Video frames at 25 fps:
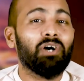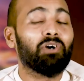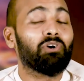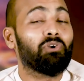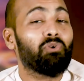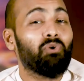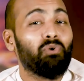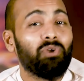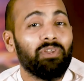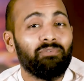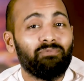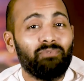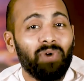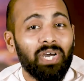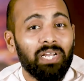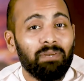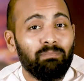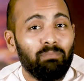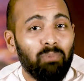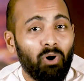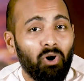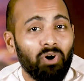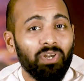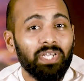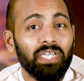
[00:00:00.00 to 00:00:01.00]
A
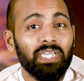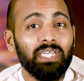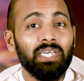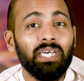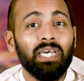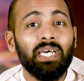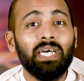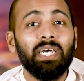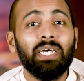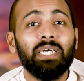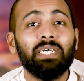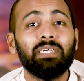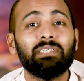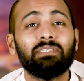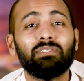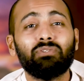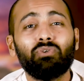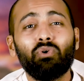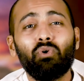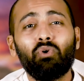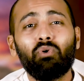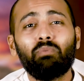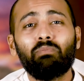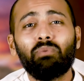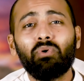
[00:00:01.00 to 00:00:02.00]
glorified body is
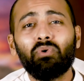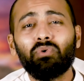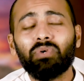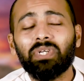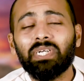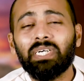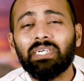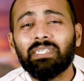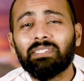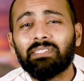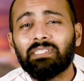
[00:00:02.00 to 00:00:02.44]
no more